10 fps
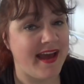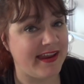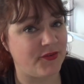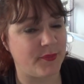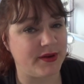Hi
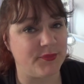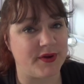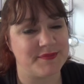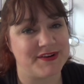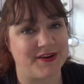everyone and
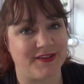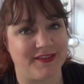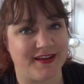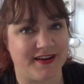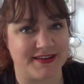welcome to Art a
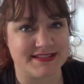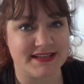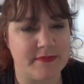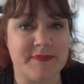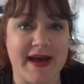la Carte.
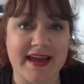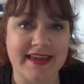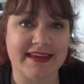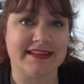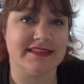
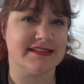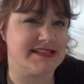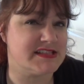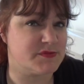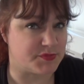Back in the
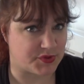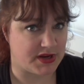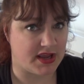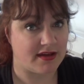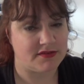
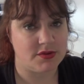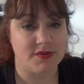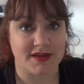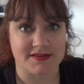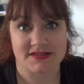spring of
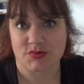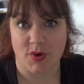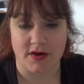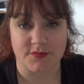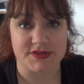
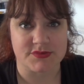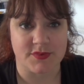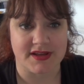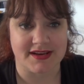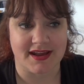2012 was
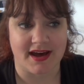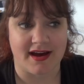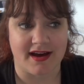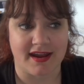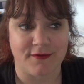when
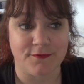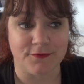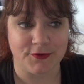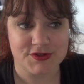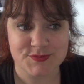I
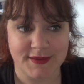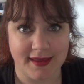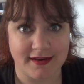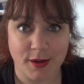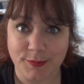first
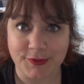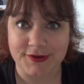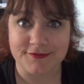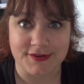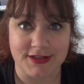began
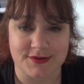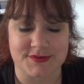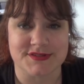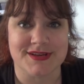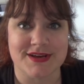uploading
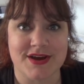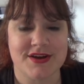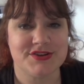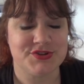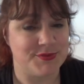videos
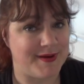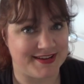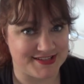to my